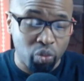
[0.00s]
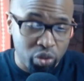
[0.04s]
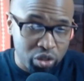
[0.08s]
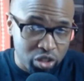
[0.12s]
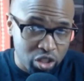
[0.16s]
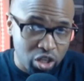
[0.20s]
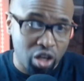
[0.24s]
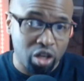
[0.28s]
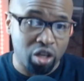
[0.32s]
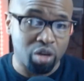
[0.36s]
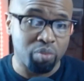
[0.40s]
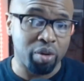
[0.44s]
we'll
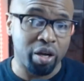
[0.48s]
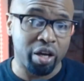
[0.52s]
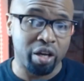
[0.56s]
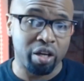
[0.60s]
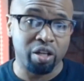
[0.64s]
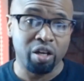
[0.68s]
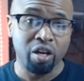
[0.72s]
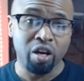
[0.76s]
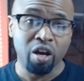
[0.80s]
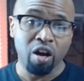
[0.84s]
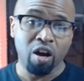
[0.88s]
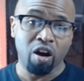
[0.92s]
talk about
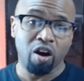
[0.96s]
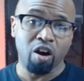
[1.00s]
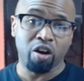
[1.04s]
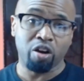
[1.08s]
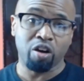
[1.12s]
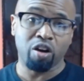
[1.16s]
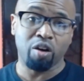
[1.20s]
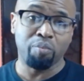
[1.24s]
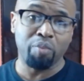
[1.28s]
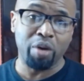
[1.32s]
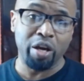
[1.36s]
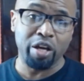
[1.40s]
it on
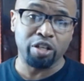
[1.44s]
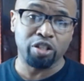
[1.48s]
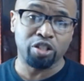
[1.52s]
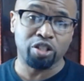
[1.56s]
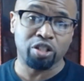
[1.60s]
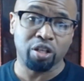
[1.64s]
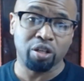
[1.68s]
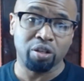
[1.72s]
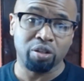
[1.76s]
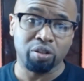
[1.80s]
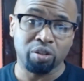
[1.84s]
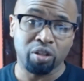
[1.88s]
our main
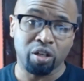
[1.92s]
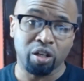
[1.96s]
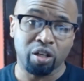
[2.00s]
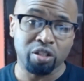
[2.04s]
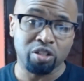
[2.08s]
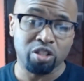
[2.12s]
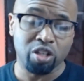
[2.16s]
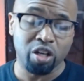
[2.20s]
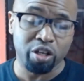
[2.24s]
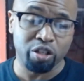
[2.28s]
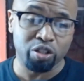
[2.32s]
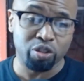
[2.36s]
show on
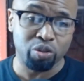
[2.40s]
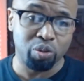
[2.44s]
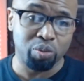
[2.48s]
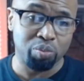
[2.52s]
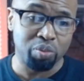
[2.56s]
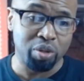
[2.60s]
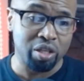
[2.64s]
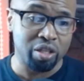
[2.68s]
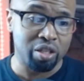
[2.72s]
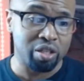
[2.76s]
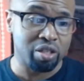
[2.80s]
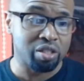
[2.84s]
Talking Through the
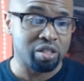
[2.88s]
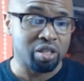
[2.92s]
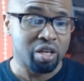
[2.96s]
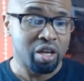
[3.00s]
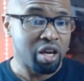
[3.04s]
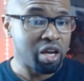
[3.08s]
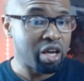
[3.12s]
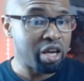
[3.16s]
Medias,